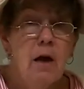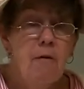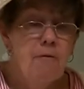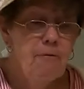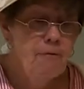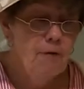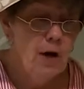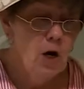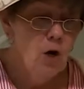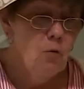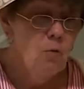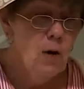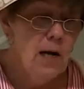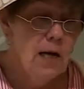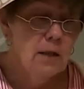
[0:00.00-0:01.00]

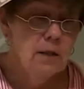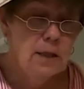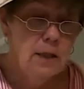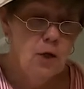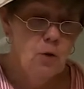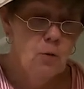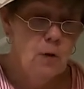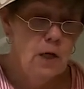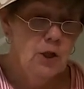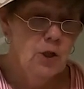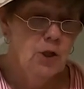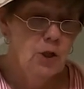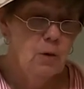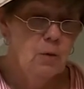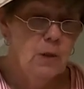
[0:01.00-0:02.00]
Farewell, dear one,
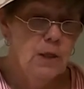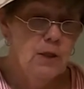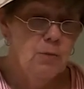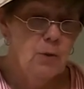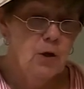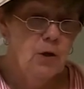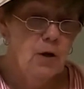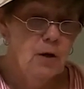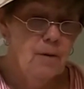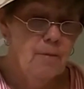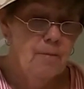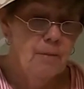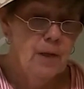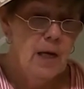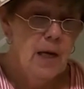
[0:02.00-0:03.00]
she whispered
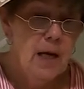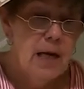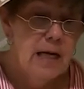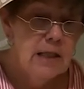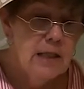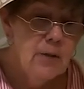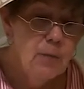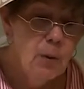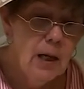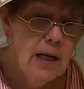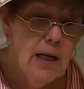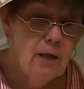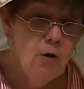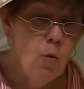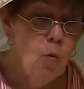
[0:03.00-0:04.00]

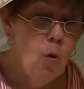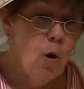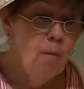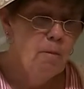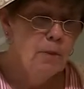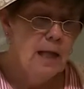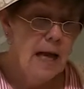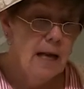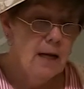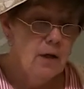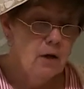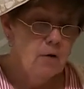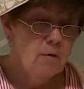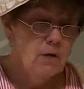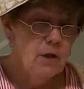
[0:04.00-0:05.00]
spreading a warm
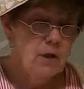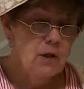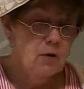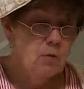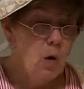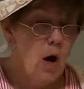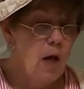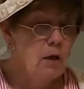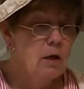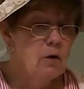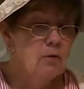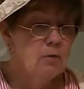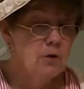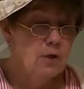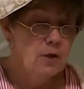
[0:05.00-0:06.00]
blanket over the
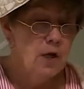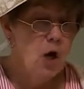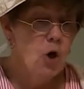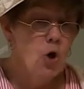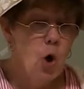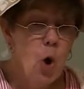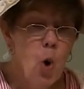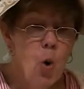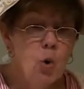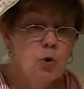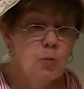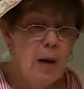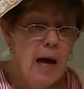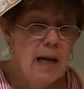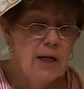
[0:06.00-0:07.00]
swallow's
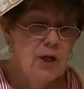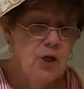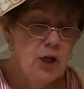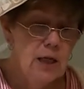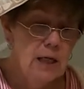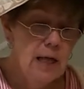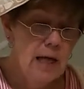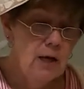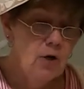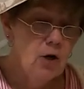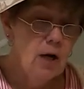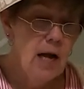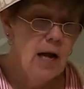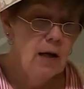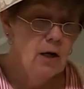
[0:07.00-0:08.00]
cold body she laid
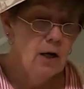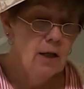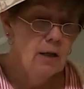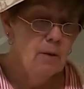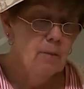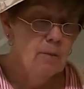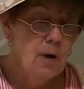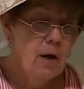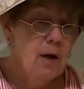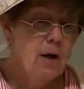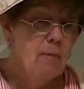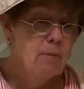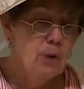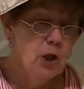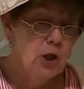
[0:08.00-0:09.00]
her head on the
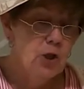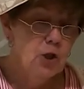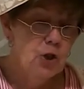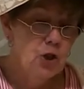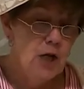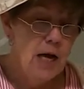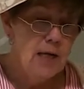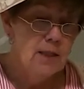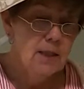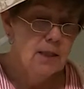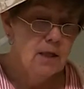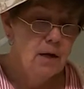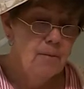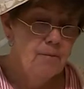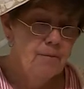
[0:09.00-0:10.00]
bird's
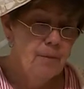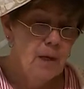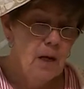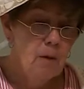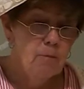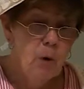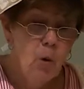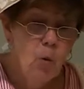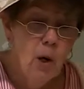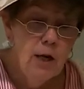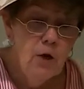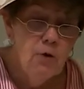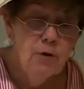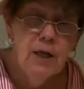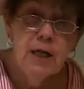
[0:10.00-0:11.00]
chest. But what
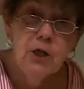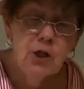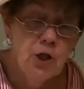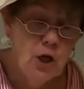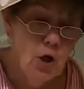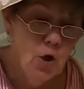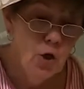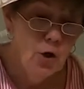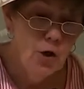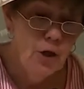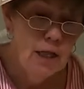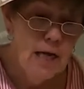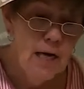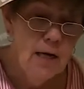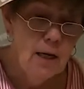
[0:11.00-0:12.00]
do you think she heard
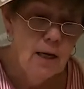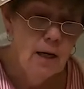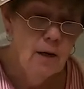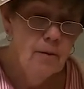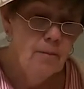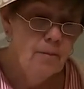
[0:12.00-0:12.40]
then?